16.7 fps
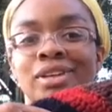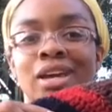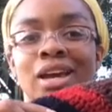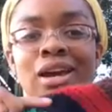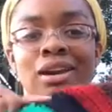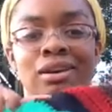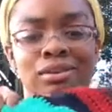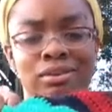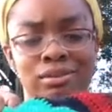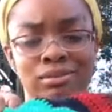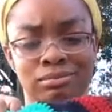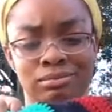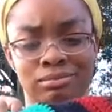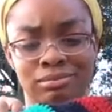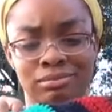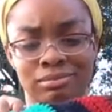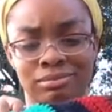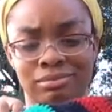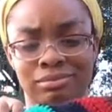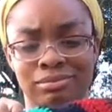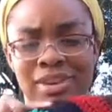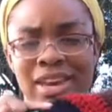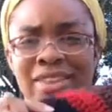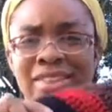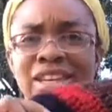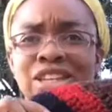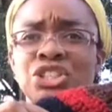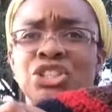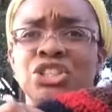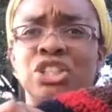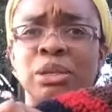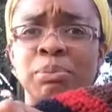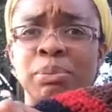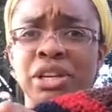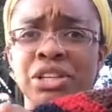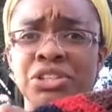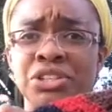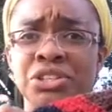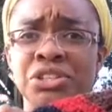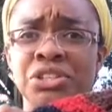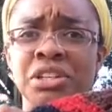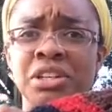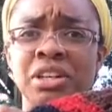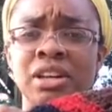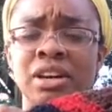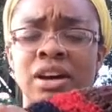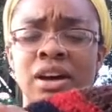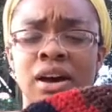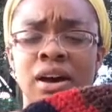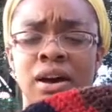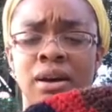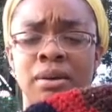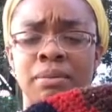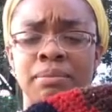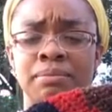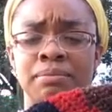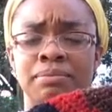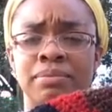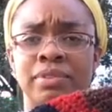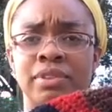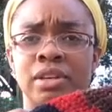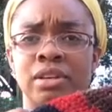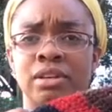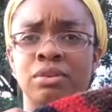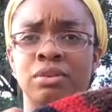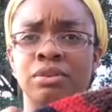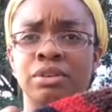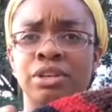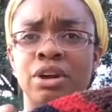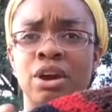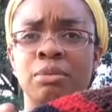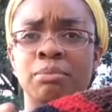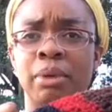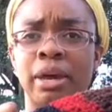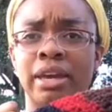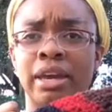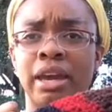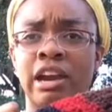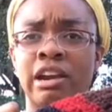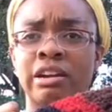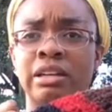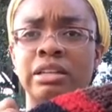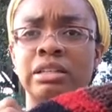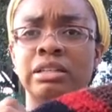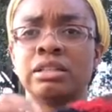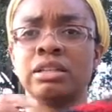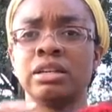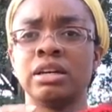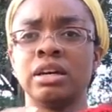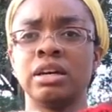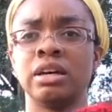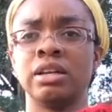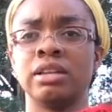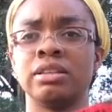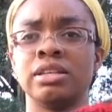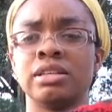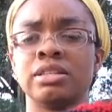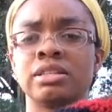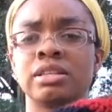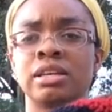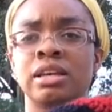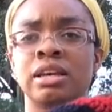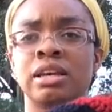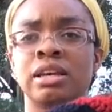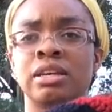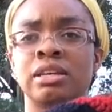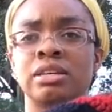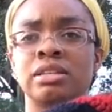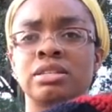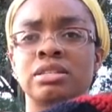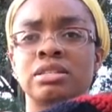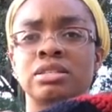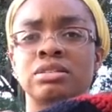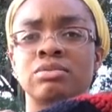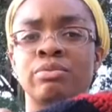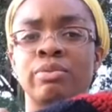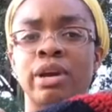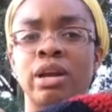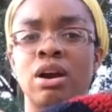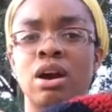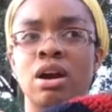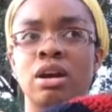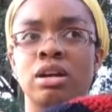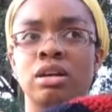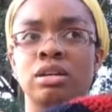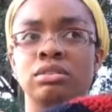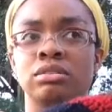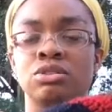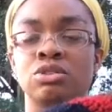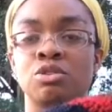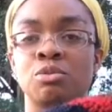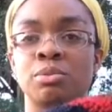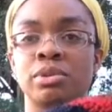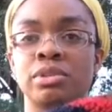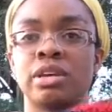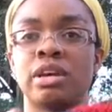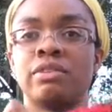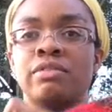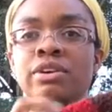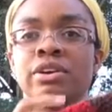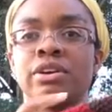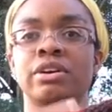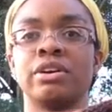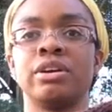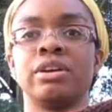I don't know, I think it's Sheepish, the yarn by Karen. This is Red Heart Super Saver,